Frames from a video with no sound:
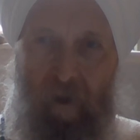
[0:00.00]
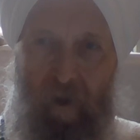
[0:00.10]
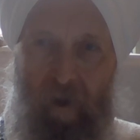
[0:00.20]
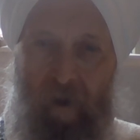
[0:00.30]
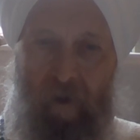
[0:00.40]

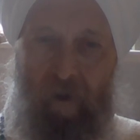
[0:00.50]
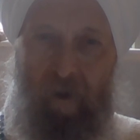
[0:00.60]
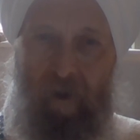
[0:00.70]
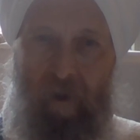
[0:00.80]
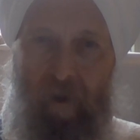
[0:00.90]
And
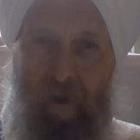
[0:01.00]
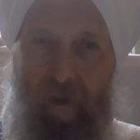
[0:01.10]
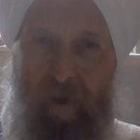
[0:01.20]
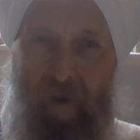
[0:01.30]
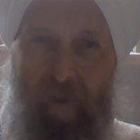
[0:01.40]

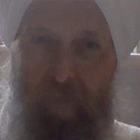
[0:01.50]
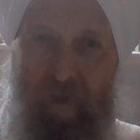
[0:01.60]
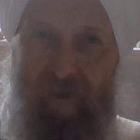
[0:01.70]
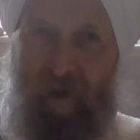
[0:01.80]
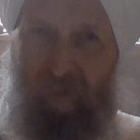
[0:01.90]
they
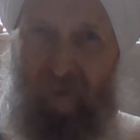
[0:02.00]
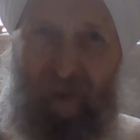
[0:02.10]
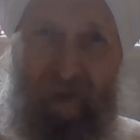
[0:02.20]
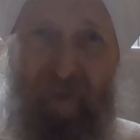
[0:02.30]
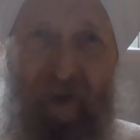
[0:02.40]
would say, well,
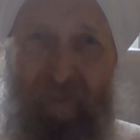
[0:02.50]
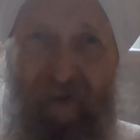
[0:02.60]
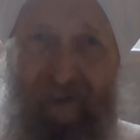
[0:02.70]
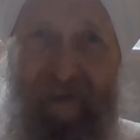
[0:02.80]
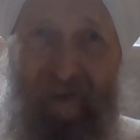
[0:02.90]
I'm not
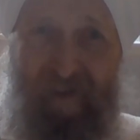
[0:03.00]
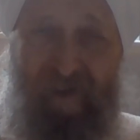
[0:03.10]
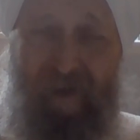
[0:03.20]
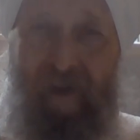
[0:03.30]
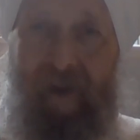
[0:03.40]
pregnant.
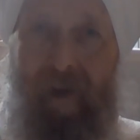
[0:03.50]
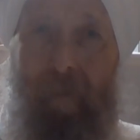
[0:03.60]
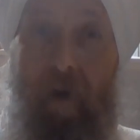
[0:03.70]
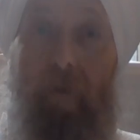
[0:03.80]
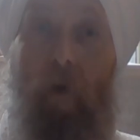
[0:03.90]

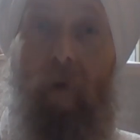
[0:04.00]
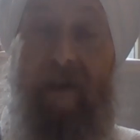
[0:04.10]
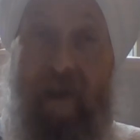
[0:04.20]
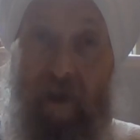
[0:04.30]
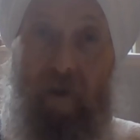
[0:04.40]
But a few
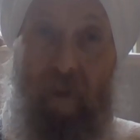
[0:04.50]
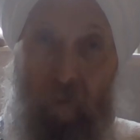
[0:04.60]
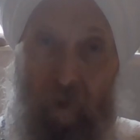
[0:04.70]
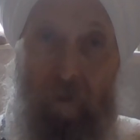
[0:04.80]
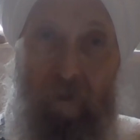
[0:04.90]
weeks later, they would